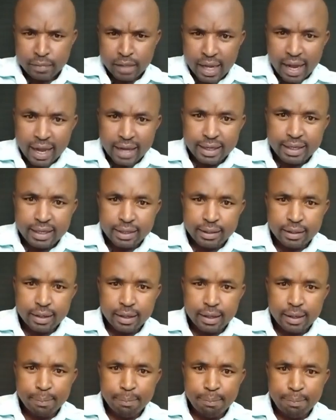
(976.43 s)
at
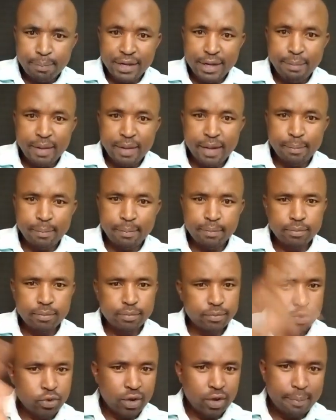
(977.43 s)
premium.
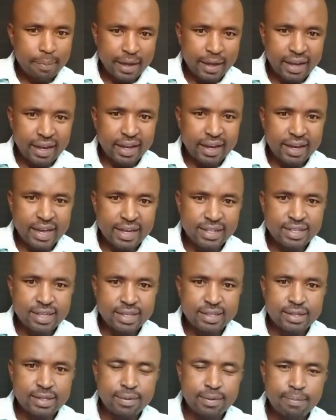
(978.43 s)
You are paying in
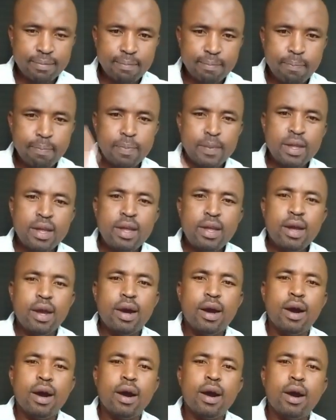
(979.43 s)
excess.
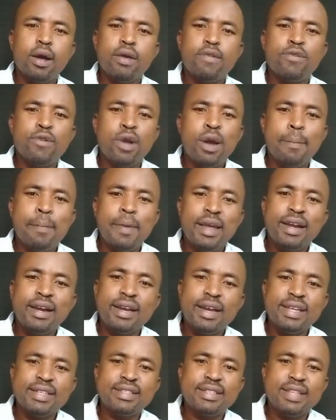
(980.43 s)
If you are paying
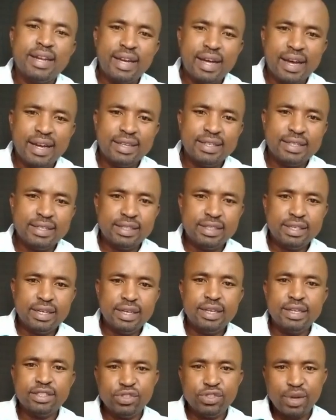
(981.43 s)
less than 100
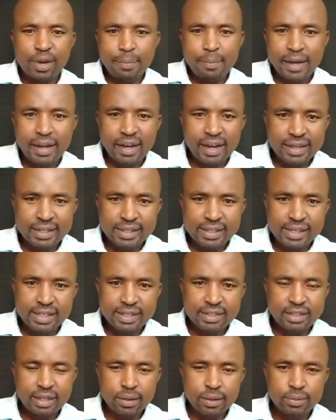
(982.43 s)
shillings, you are paying at a
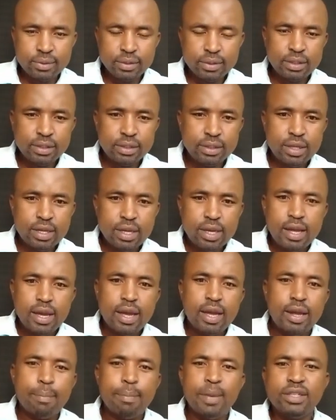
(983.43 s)
discount.
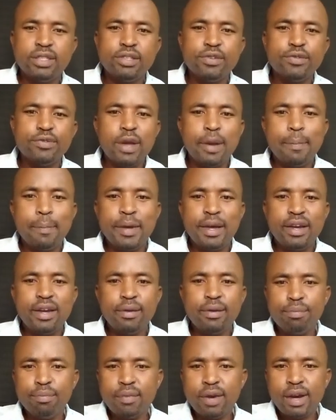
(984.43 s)
But if you are
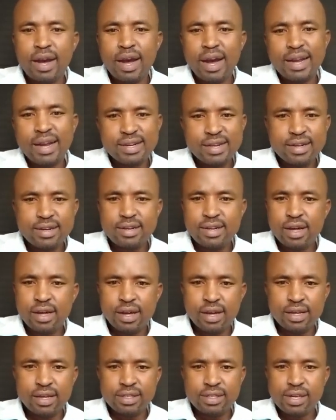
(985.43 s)
paying
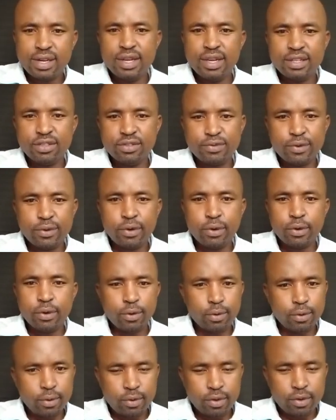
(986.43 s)
100 shillings
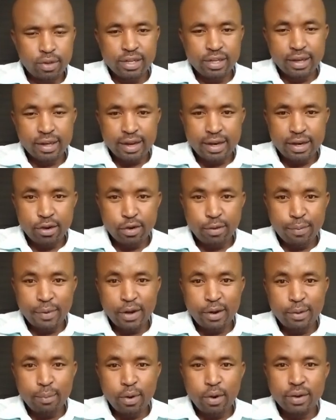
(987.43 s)
for the
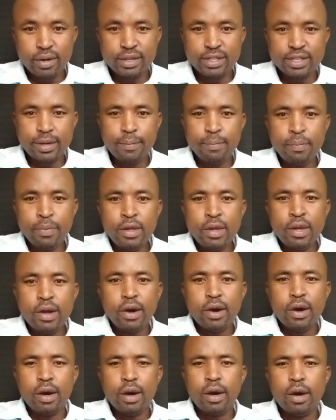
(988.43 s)
opened bonds,
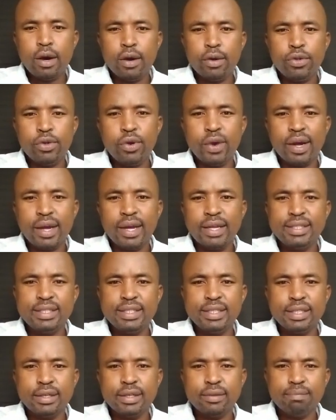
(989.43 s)
you are
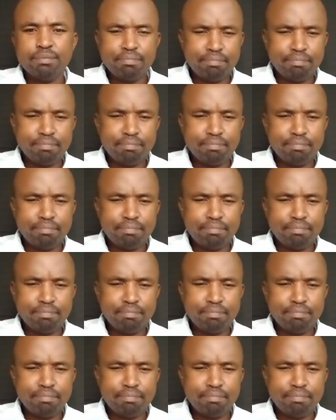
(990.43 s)
getting